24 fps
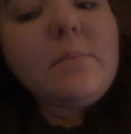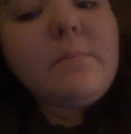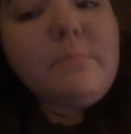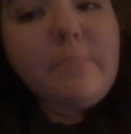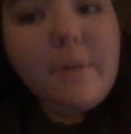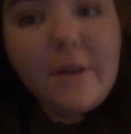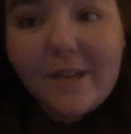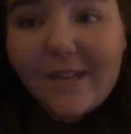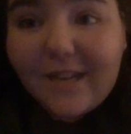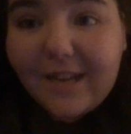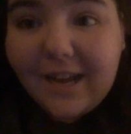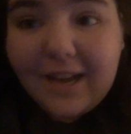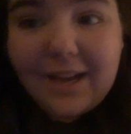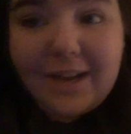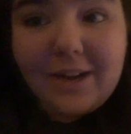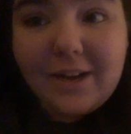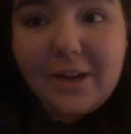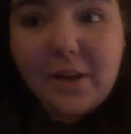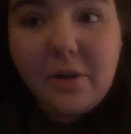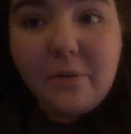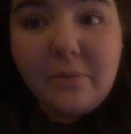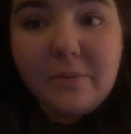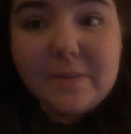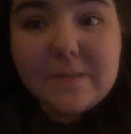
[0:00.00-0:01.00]
But I
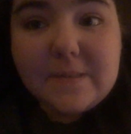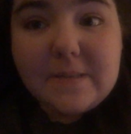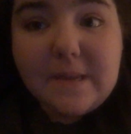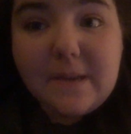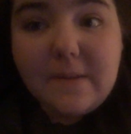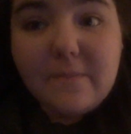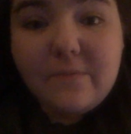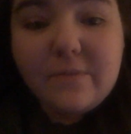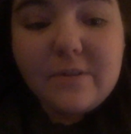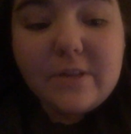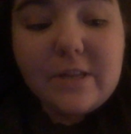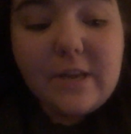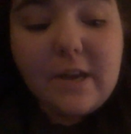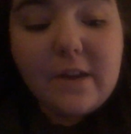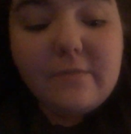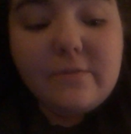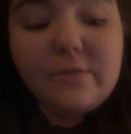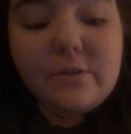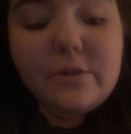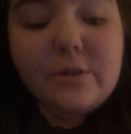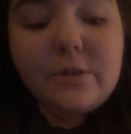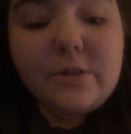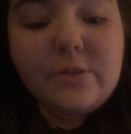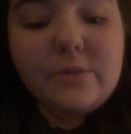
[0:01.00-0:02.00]
hung out with Sam for the
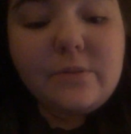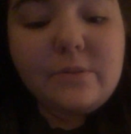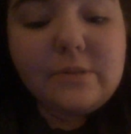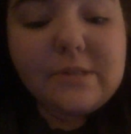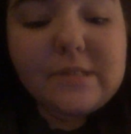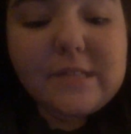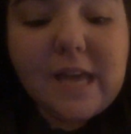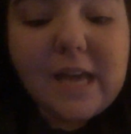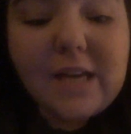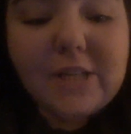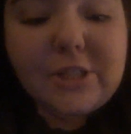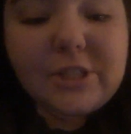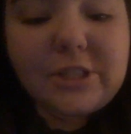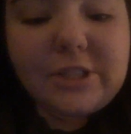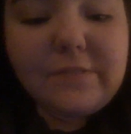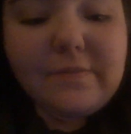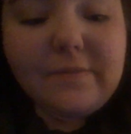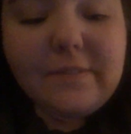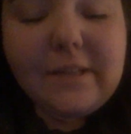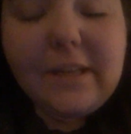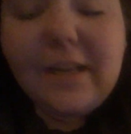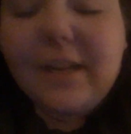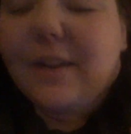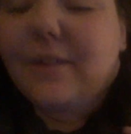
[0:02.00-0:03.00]
afternoon slash
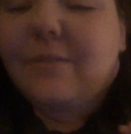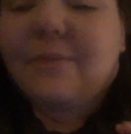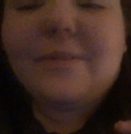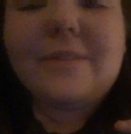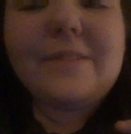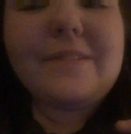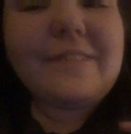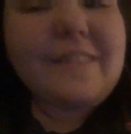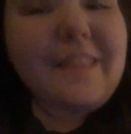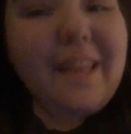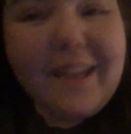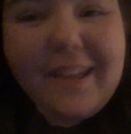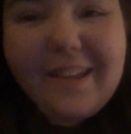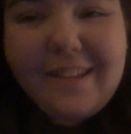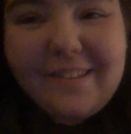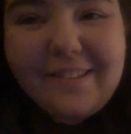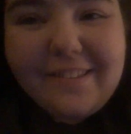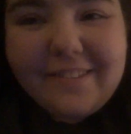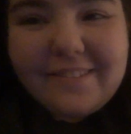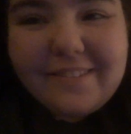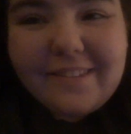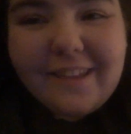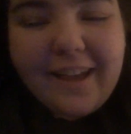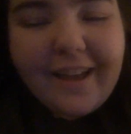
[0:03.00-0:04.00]
evening and it was
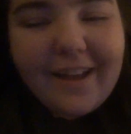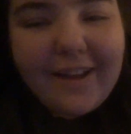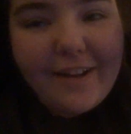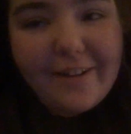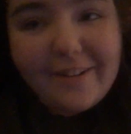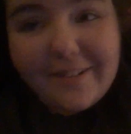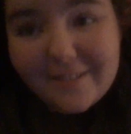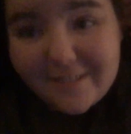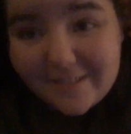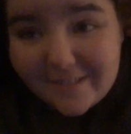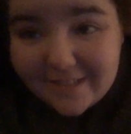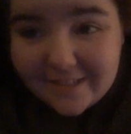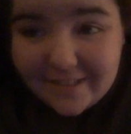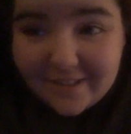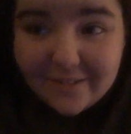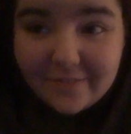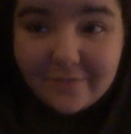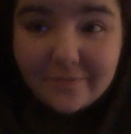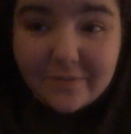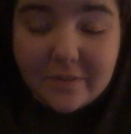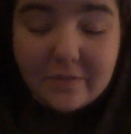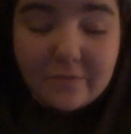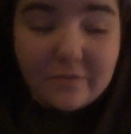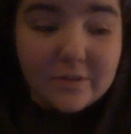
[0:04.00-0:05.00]
nice. I got to see her
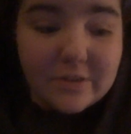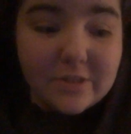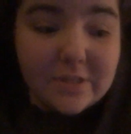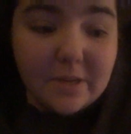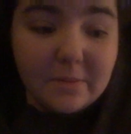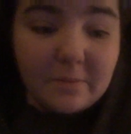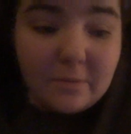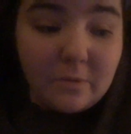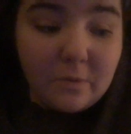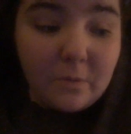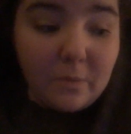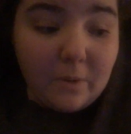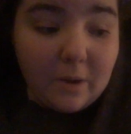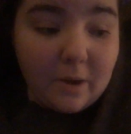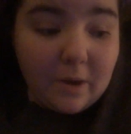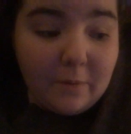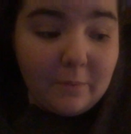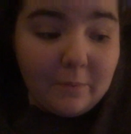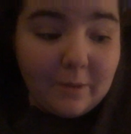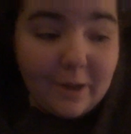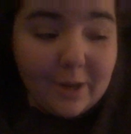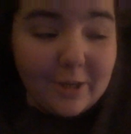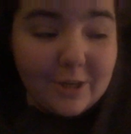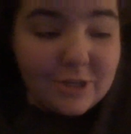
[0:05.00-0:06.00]
for the first time in a while.
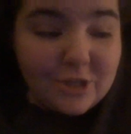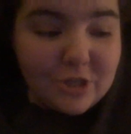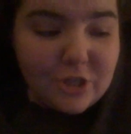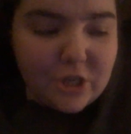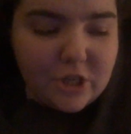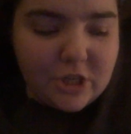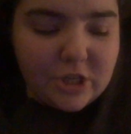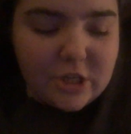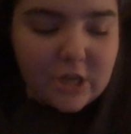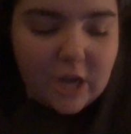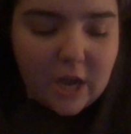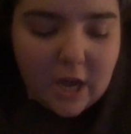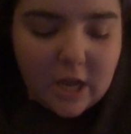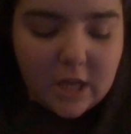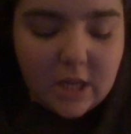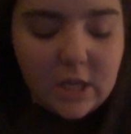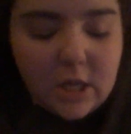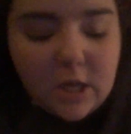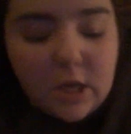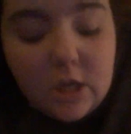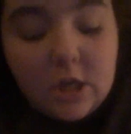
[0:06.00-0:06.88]
We got to chit chat.